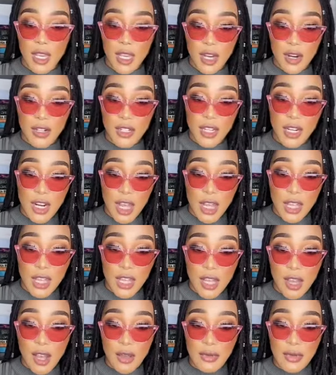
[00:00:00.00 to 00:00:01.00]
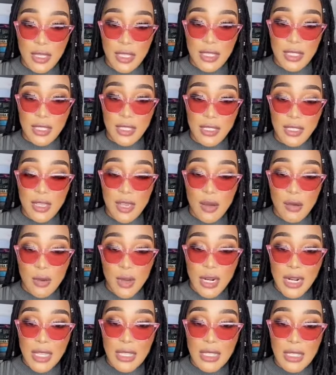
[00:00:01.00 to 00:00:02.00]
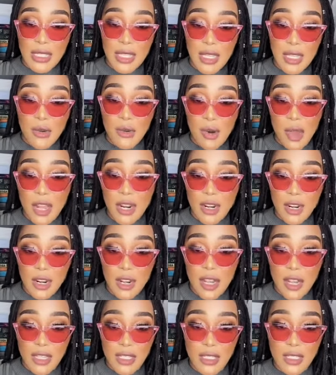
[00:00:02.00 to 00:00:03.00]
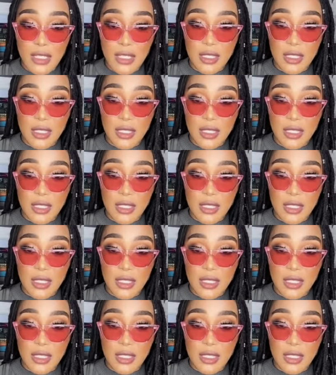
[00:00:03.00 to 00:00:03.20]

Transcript: Here's another comment, one I see quite a lot.